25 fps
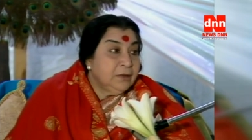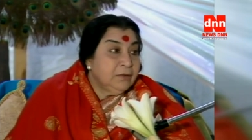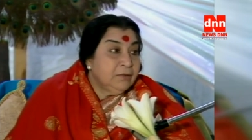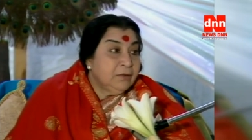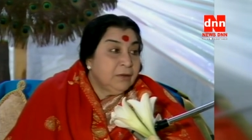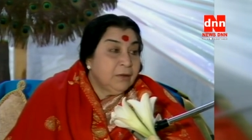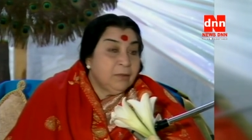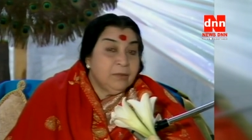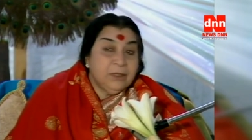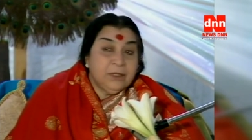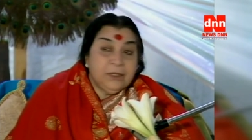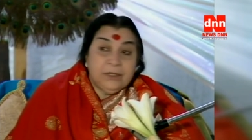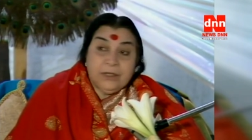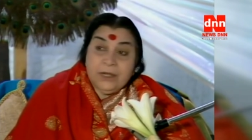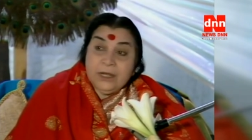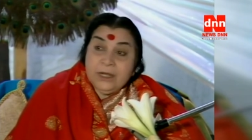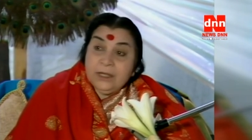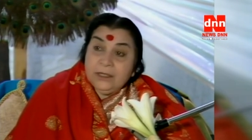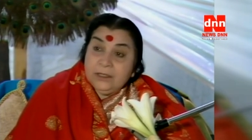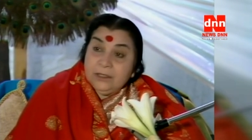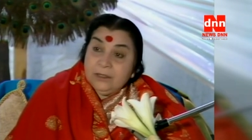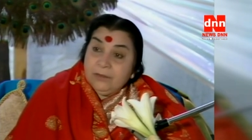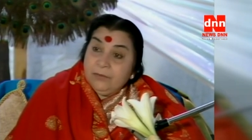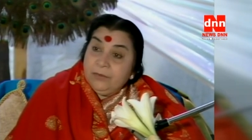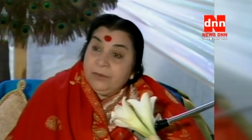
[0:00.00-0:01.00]
from the
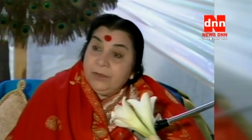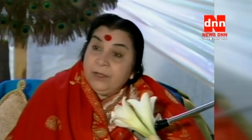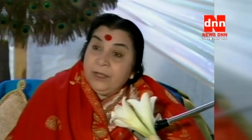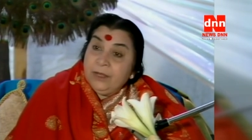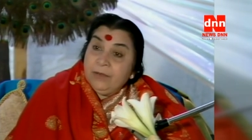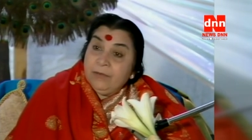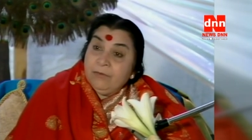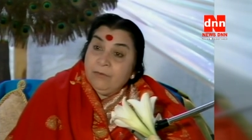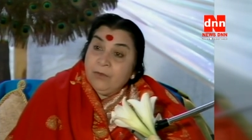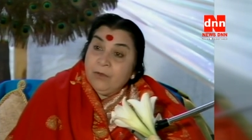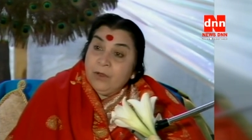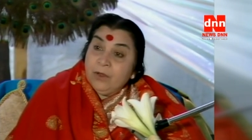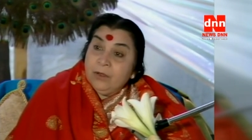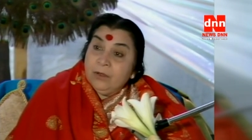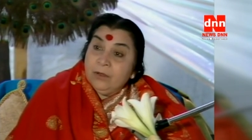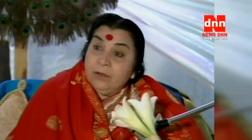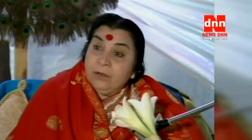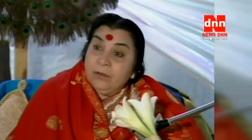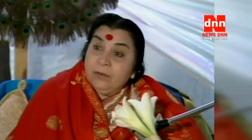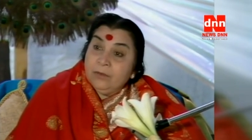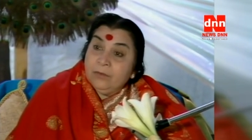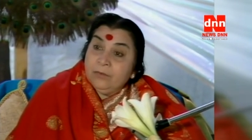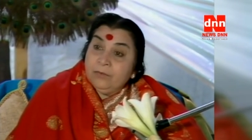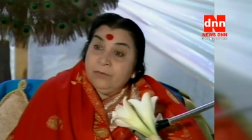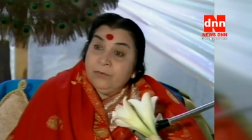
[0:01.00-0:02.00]
turret of a
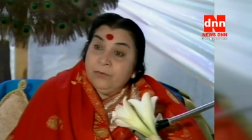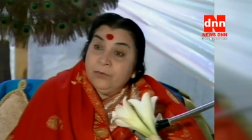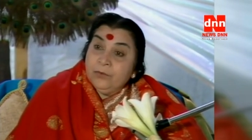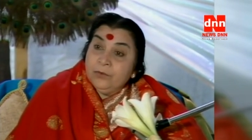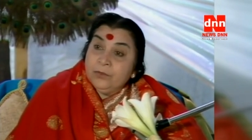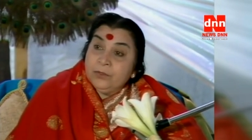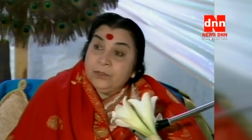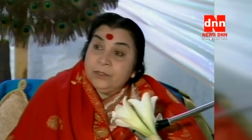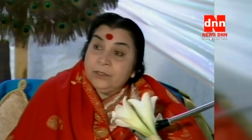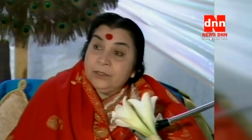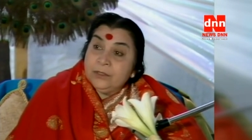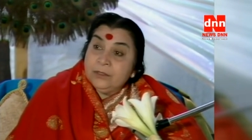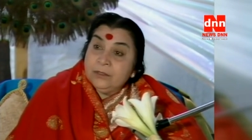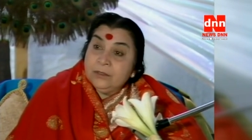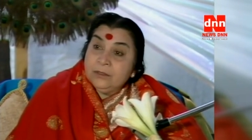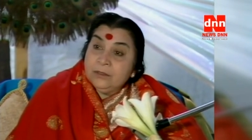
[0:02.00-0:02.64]
fort